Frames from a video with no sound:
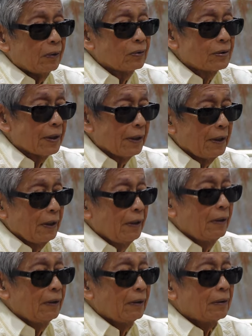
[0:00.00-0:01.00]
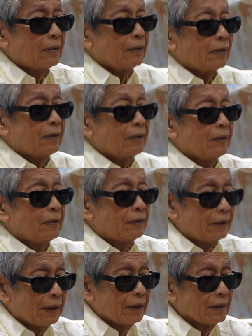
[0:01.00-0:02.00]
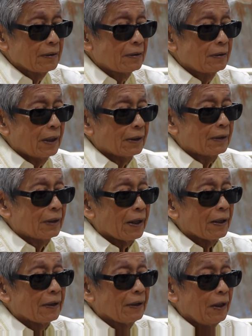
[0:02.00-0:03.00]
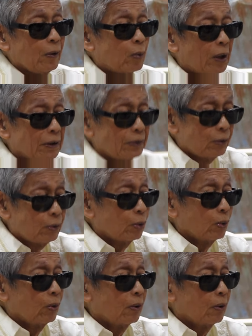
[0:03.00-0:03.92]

to say things that they really want to